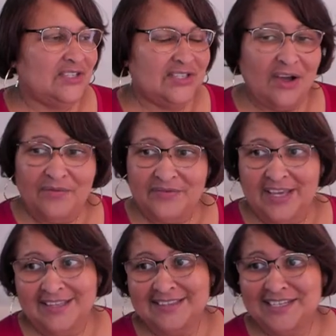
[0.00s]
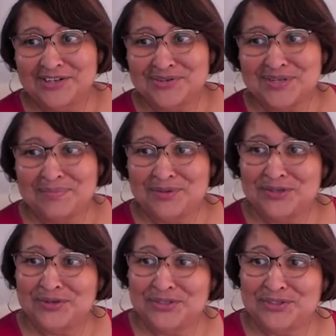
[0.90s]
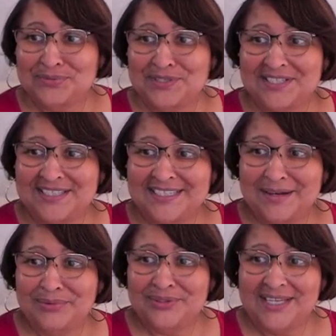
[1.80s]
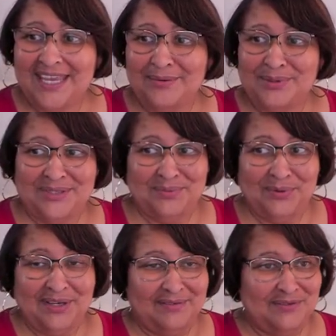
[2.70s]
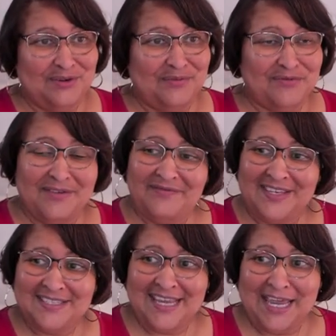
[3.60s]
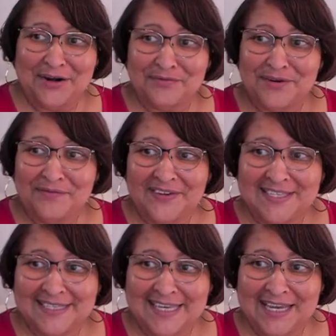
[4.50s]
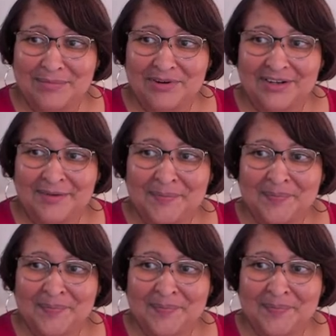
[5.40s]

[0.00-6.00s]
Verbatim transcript: a selfie, and then there's something you can do, which is a double take, which will give you a front facing and a rear facing camera.